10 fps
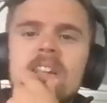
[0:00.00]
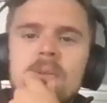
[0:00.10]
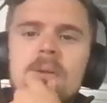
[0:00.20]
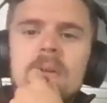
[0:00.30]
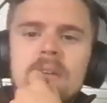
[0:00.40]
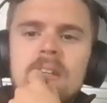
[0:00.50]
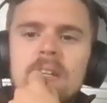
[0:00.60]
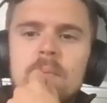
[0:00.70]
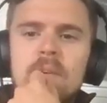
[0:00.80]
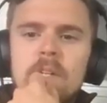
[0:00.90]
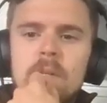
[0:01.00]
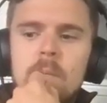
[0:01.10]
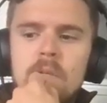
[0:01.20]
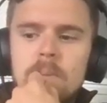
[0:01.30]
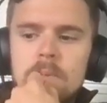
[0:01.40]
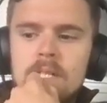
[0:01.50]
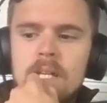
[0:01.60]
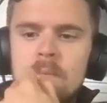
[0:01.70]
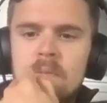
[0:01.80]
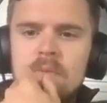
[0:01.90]
Anyway, he predicted it multiple
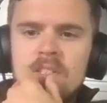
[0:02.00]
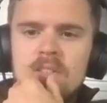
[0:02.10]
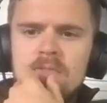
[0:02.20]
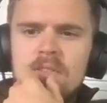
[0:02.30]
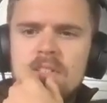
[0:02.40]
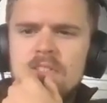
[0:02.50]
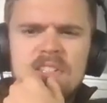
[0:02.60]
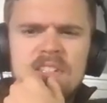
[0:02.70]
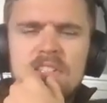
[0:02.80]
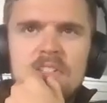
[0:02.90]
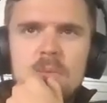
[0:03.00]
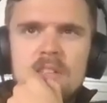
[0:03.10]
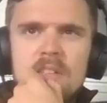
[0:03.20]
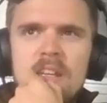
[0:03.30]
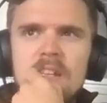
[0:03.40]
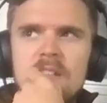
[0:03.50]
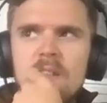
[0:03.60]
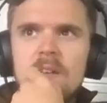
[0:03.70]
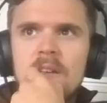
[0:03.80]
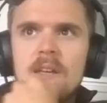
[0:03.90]
times, once in the 50s, 60s, once in the 80s,
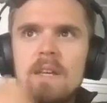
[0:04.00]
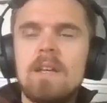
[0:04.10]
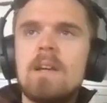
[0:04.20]
I think.